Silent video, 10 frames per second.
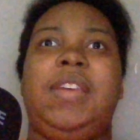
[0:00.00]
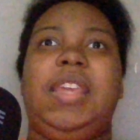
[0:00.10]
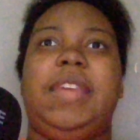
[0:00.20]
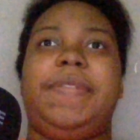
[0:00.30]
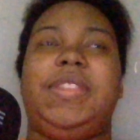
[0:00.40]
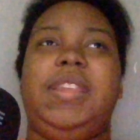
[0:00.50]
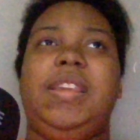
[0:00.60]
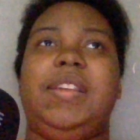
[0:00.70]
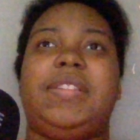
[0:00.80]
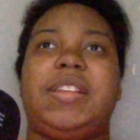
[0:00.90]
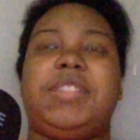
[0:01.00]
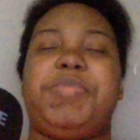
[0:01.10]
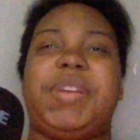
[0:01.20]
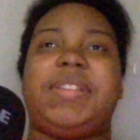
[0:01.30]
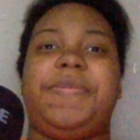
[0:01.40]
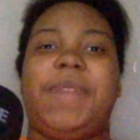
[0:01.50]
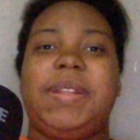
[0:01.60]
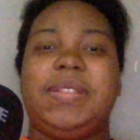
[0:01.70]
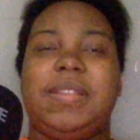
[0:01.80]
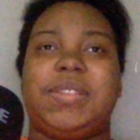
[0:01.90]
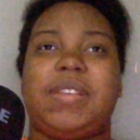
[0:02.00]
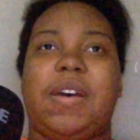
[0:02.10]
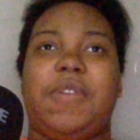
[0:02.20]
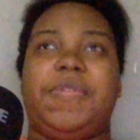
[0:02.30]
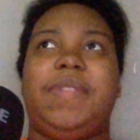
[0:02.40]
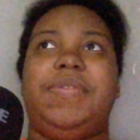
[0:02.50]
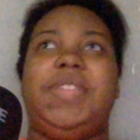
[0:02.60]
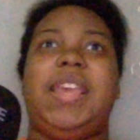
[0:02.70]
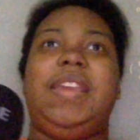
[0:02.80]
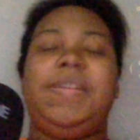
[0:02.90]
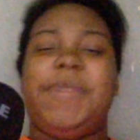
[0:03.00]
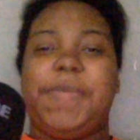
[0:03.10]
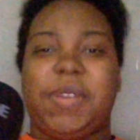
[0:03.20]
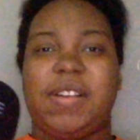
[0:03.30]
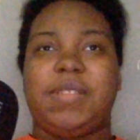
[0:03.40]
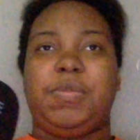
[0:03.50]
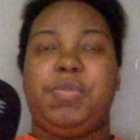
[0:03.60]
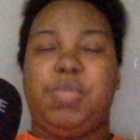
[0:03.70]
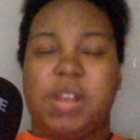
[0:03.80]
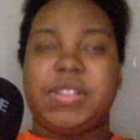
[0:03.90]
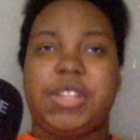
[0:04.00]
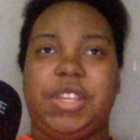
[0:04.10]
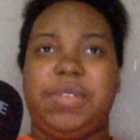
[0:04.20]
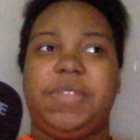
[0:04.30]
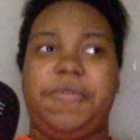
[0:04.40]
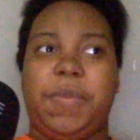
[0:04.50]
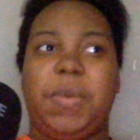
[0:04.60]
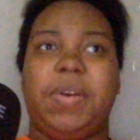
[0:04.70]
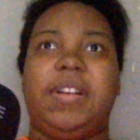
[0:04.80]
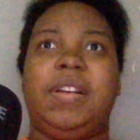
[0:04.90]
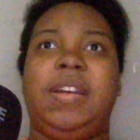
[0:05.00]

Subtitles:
if the suspect defends themselves, they can be prosecuted for,